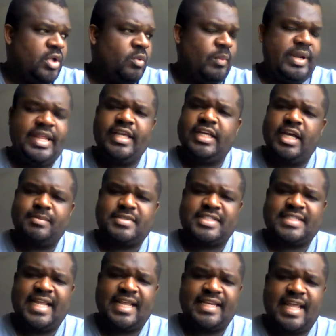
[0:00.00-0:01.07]
When he comes
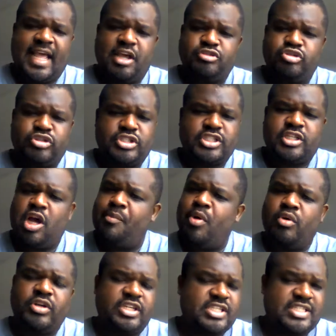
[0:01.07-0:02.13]
inside the house, you just come
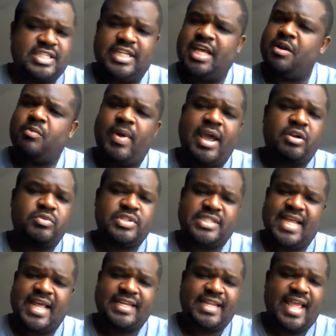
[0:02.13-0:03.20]
on and just let him ride on
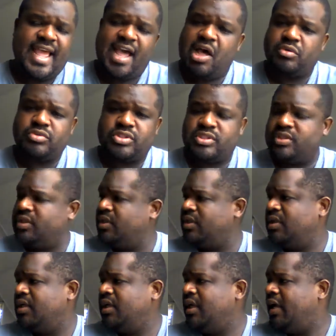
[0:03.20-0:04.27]
inside the house.
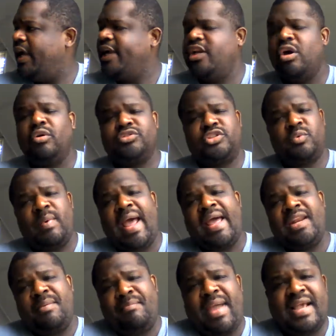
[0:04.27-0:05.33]
He knows to ride
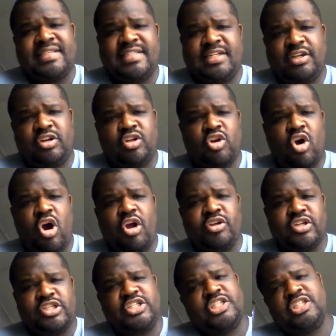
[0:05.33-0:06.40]
in the backseat of the car. You
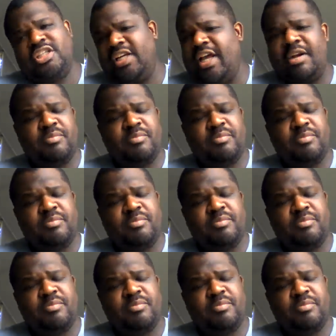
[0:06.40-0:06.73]
just let